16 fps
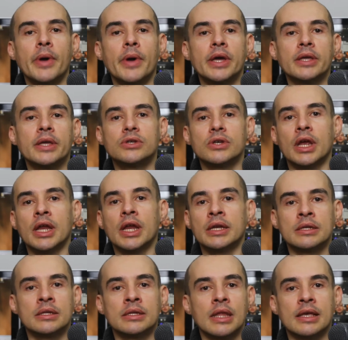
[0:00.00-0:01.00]
page
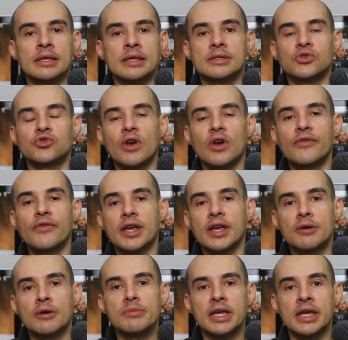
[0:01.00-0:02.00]
and there's traffic
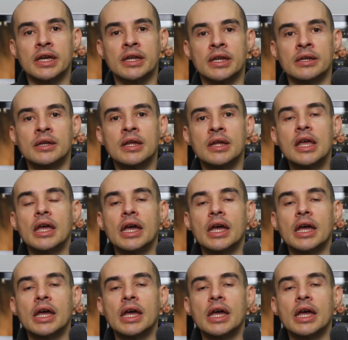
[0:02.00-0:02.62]
coming in